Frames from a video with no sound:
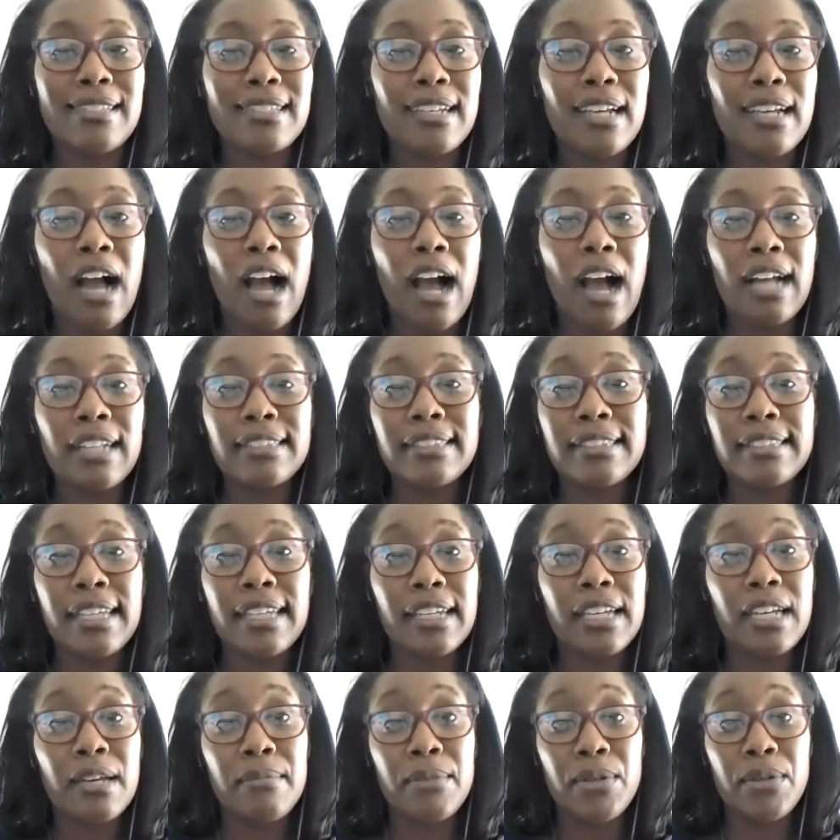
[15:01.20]

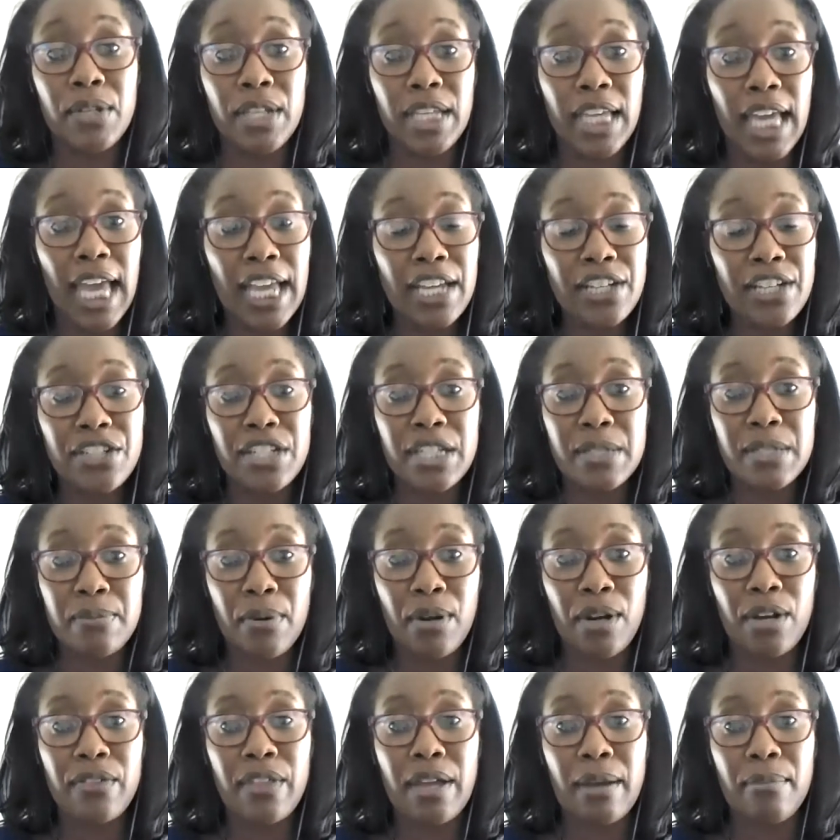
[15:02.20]
constant communication as
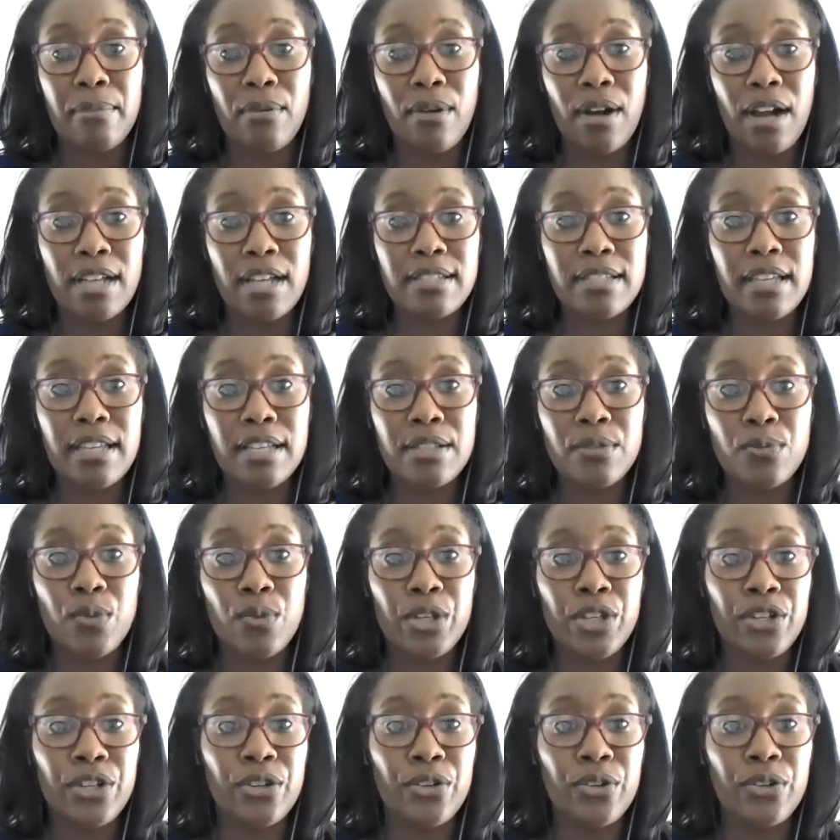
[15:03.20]
part of that process
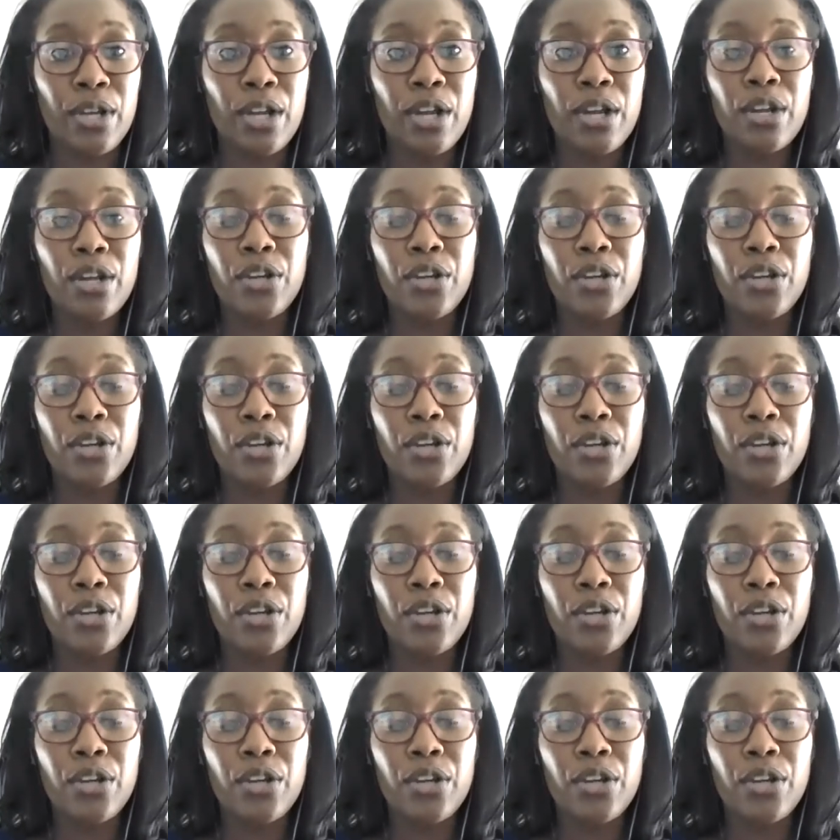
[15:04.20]
where you're